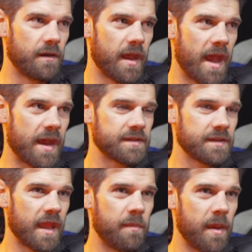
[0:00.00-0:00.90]
has
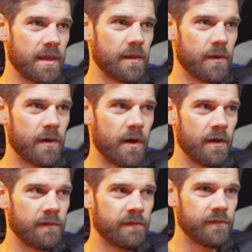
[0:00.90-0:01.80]
a payload
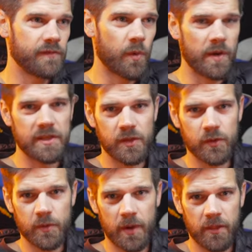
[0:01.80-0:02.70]
of twenty-two,
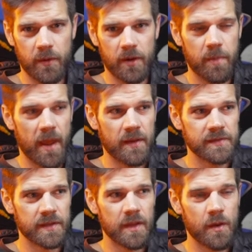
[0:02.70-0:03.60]
twenty-three hundred pounds,